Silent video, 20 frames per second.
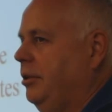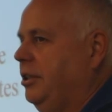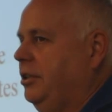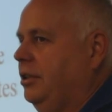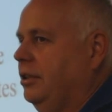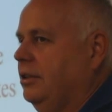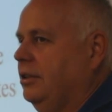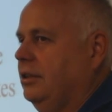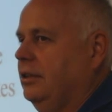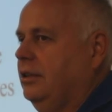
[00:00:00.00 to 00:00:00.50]

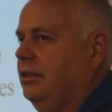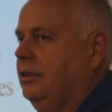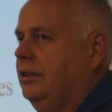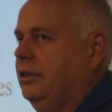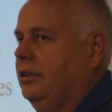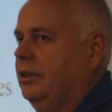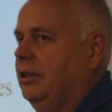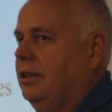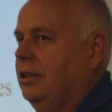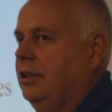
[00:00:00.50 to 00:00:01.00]

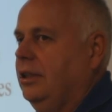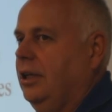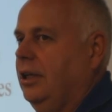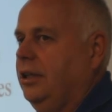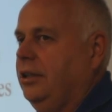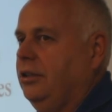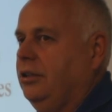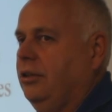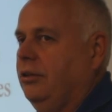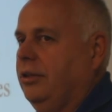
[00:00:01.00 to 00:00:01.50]
emissions,
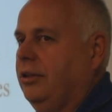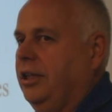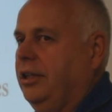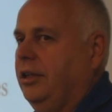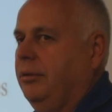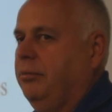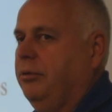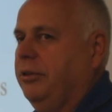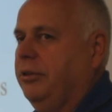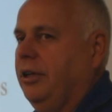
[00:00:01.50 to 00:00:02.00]
you don't
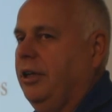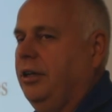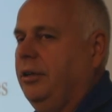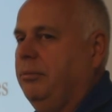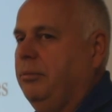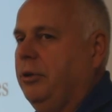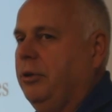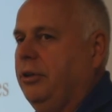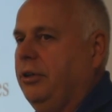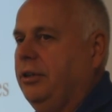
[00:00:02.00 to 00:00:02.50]
end up with
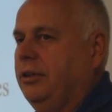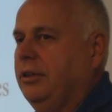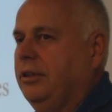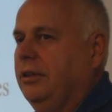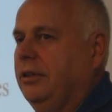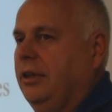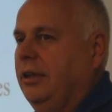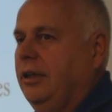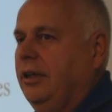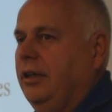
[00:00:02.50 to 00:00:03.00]
unburned
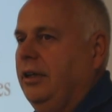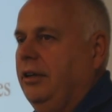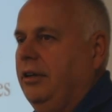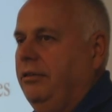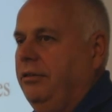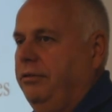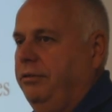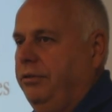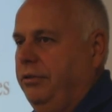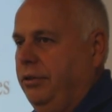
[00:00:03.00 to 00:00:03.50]

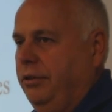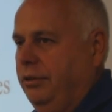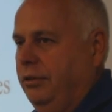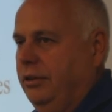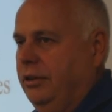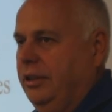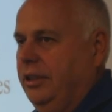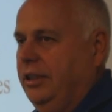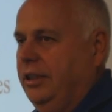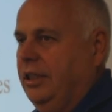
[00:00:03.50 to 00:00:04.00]

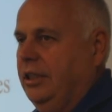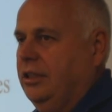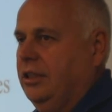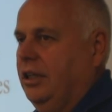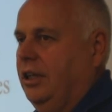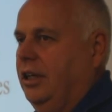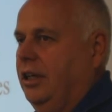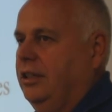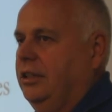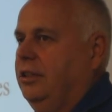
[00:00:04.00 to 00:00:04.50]
fuel in the
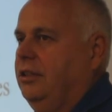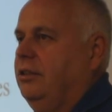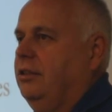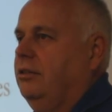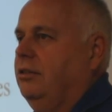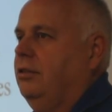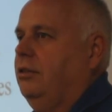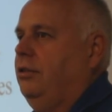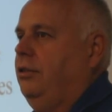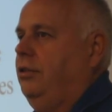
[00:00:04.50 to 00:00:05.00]
exhaust
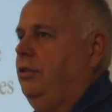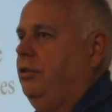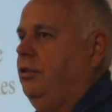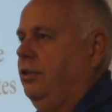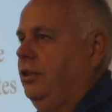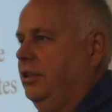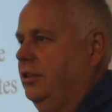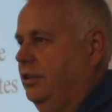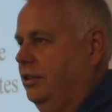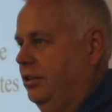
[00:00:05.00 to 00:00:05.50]

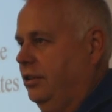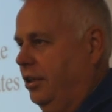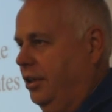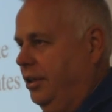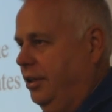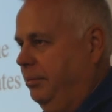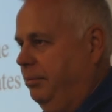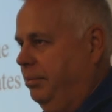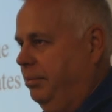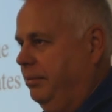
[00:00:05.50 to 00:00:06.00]
during
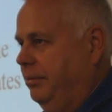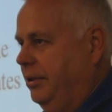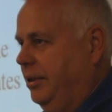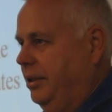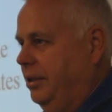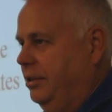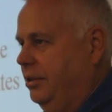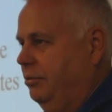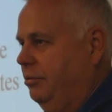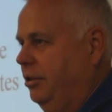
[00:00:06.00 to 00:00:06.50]
startup
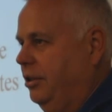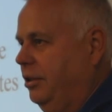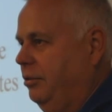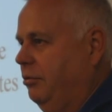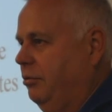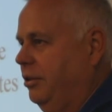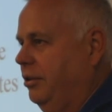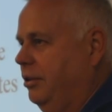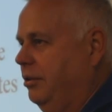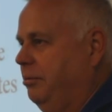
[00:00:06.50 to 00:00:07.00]
is really
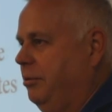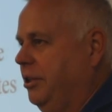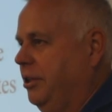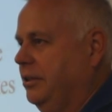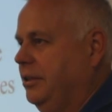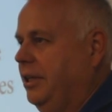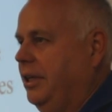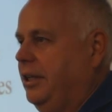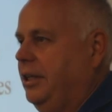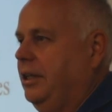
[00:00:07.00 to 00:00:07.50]
one of their
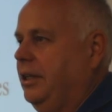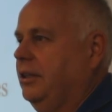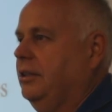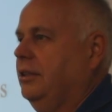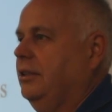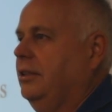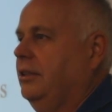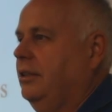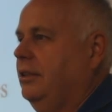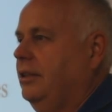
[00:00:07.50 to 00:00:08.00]
biggest
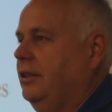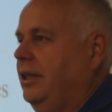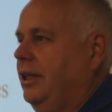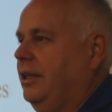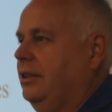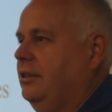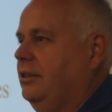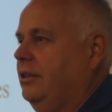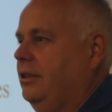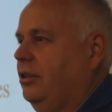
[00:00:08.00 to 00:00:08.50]
headaches.
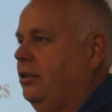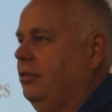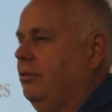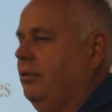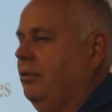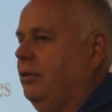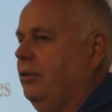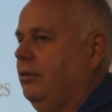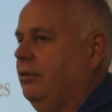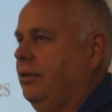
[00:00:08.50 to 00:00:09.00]
That's their,
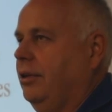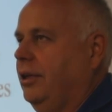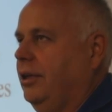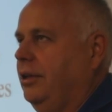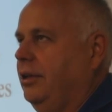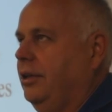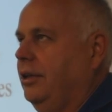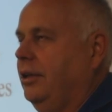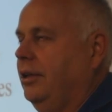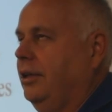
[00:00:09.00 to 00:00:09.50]

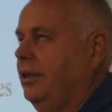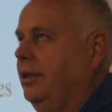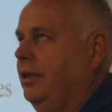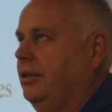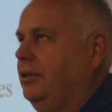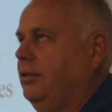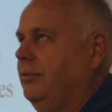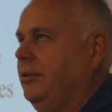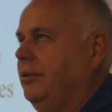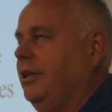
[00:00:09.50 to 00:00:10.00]

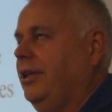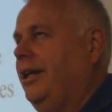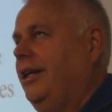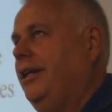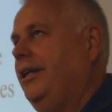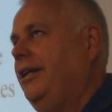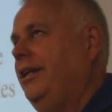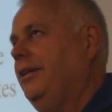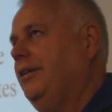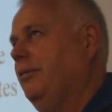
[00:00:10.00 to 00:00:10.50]
not so much
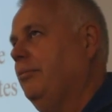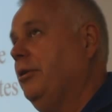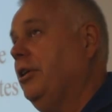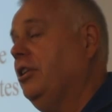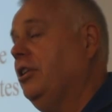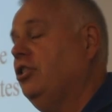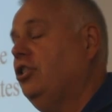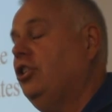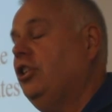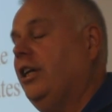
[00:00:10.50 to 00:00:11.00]
headache, the
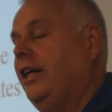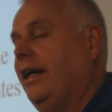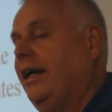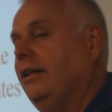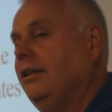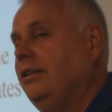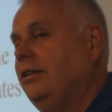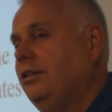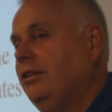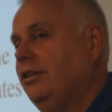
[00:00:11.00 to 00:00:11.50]
biggest
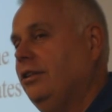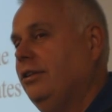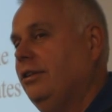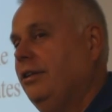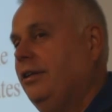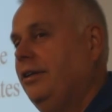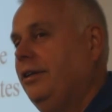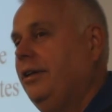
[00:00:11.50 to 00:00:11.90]
challenge.